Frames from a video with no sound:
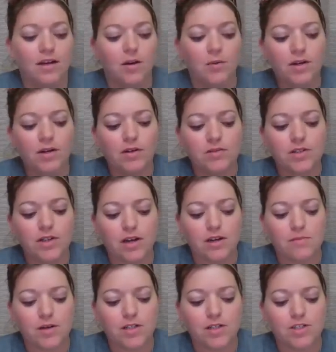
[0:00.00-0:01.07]
We don't
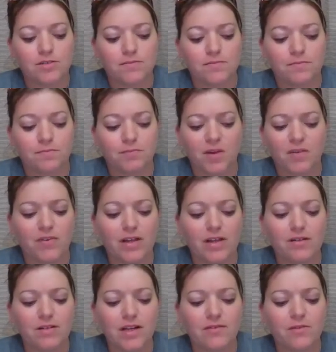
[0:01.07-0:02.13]
talk much. My
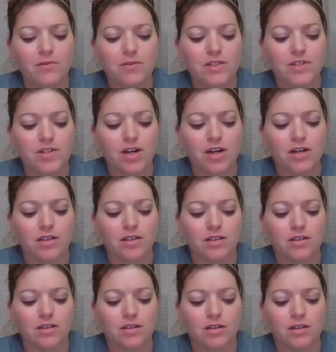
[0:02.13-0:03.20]
father never was a
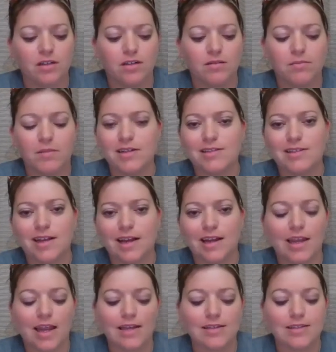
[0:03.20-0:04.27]
talker. Ma's
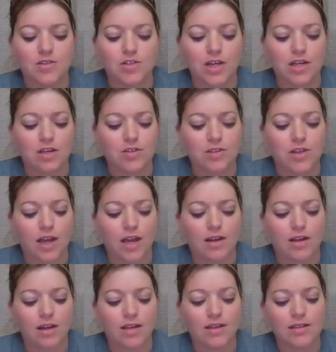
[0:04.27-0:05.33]
dying hasn't changed that.
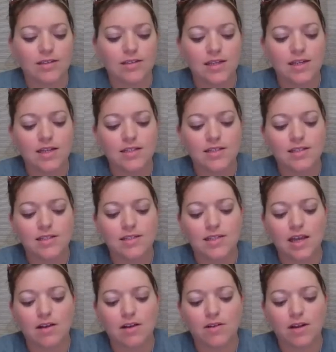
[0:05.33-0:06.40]
I guess he gets the
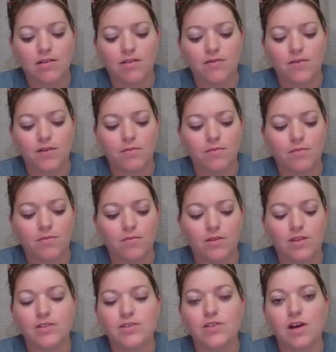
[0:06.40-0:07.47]
sound out of him
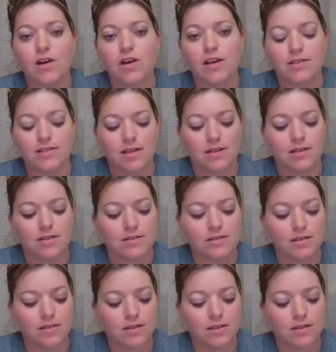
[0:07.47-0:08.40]
with the song he sings.